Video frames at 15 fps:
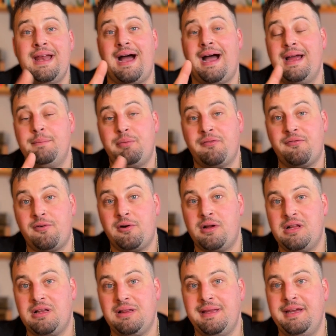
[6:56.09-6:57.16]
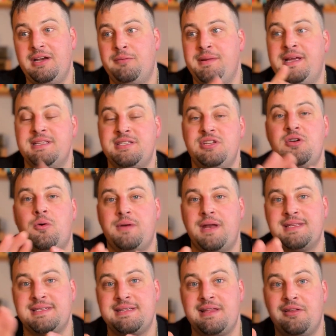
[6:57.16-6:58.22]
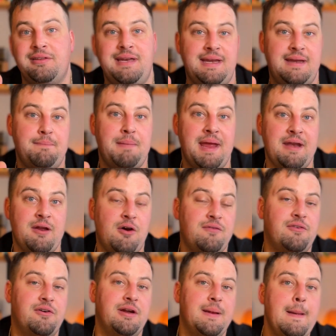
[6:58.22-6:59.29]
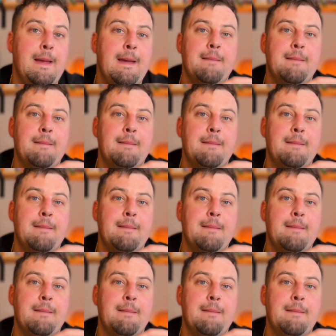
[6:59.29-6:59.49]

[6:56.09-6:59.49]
I prefer clear because you don't necessarily need to paint over it.